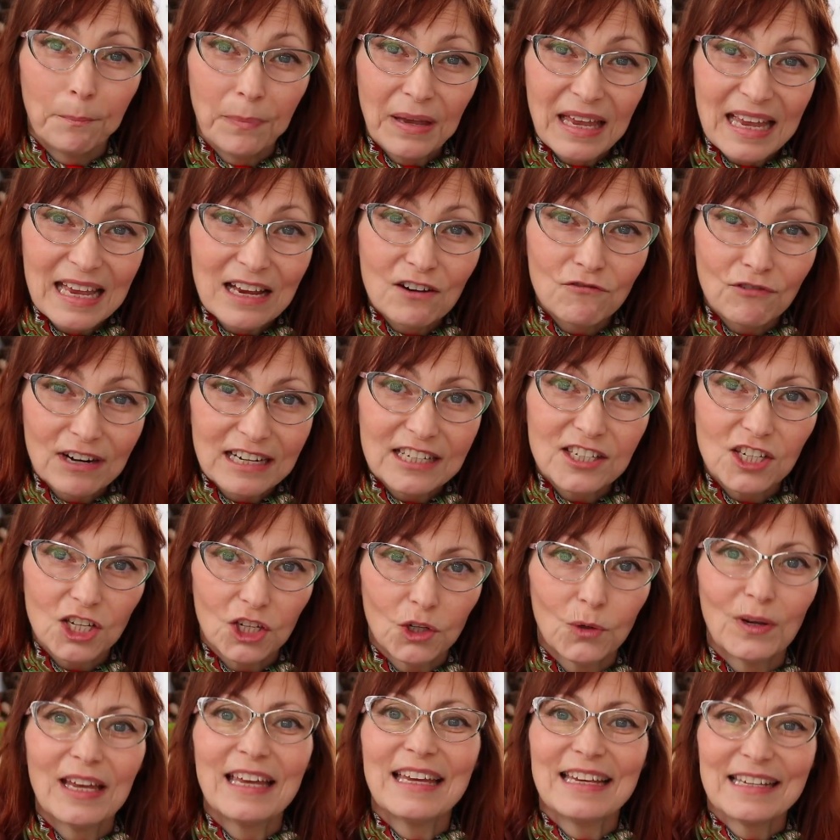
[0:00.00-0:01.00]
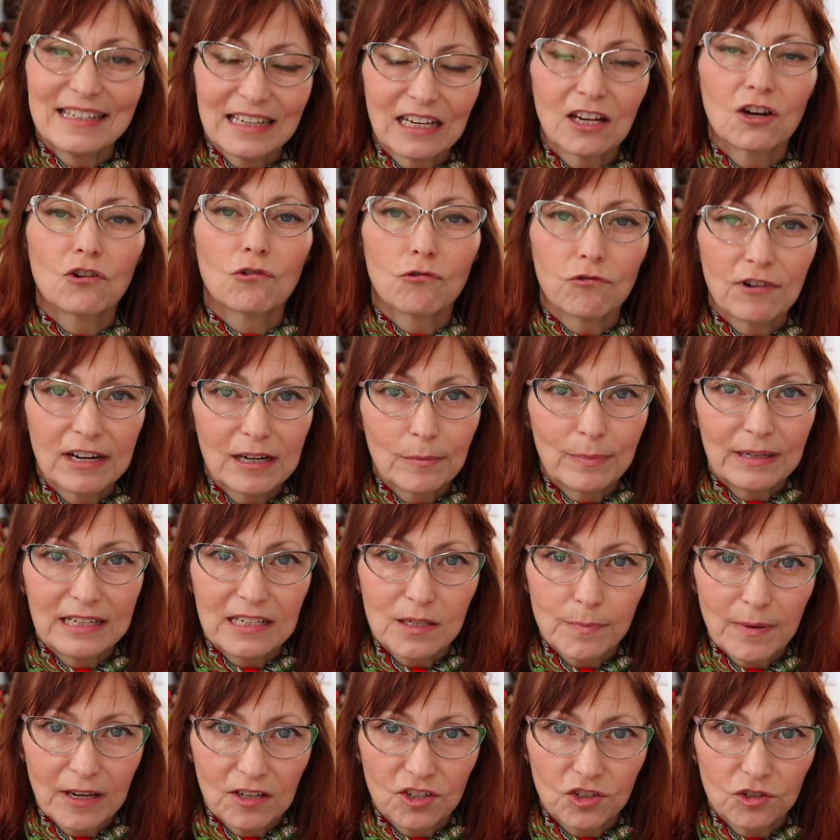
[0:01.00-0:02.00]
Being read to is incredibly
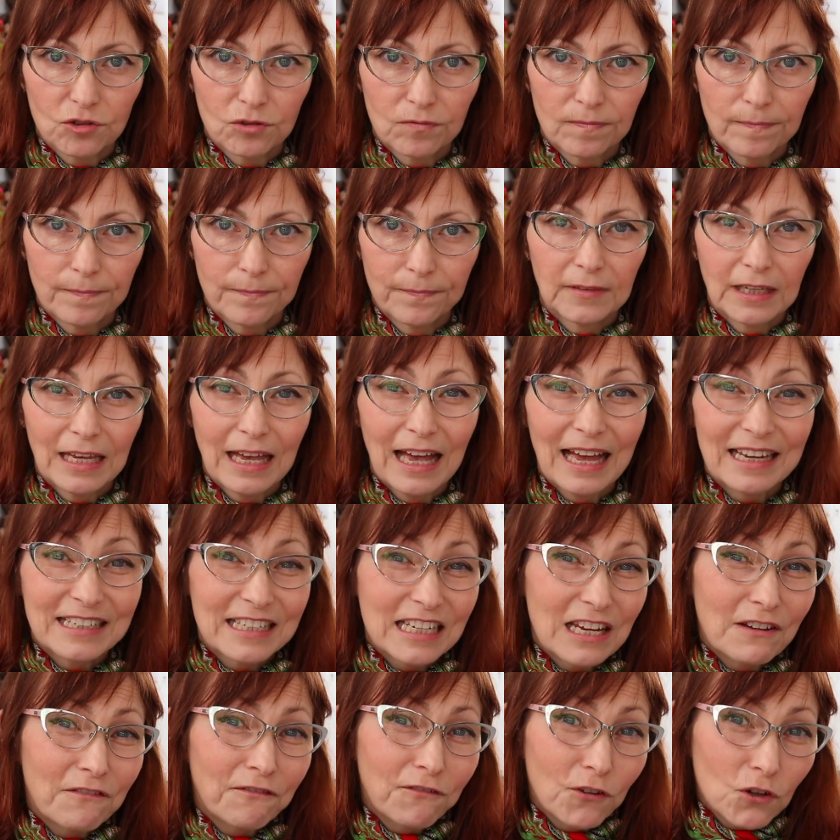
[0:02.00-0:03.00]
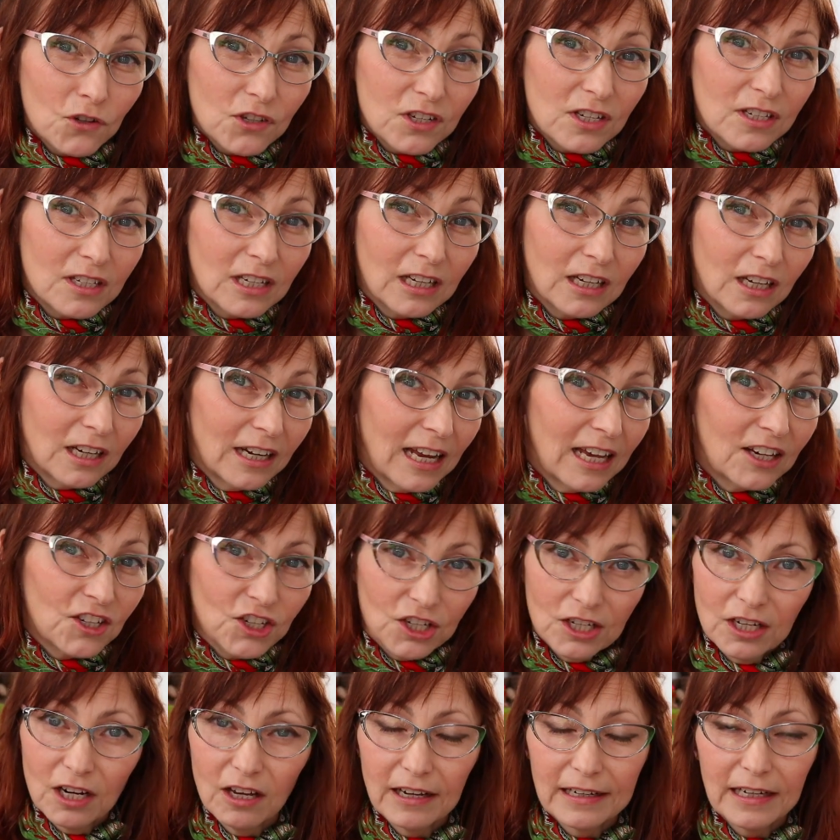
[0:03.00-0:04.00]
special, and it fosters a
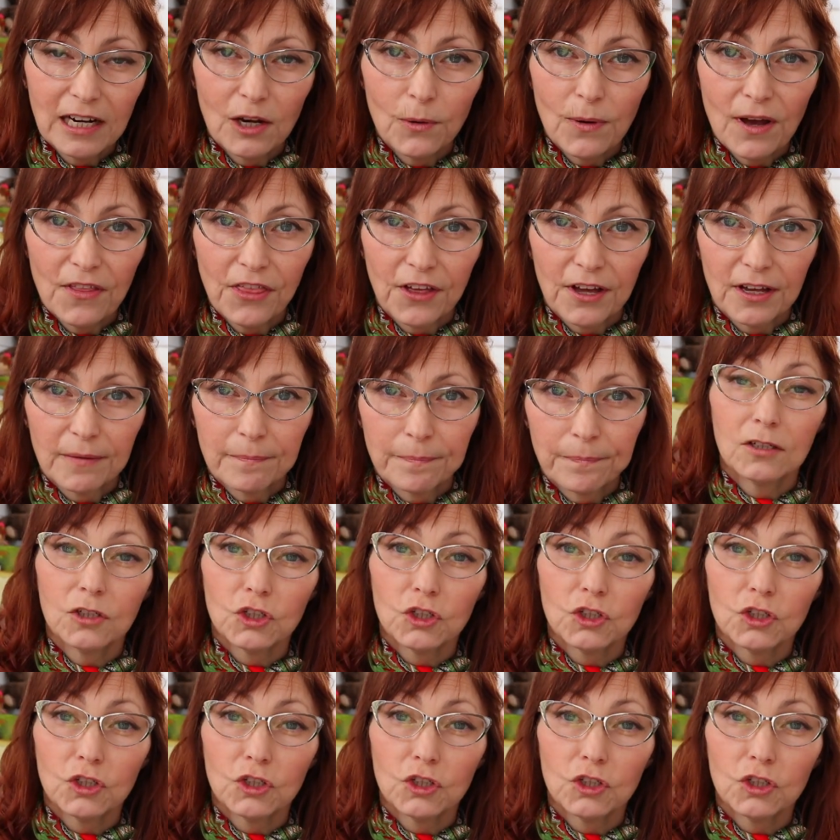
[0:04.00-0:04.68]
connection like no other.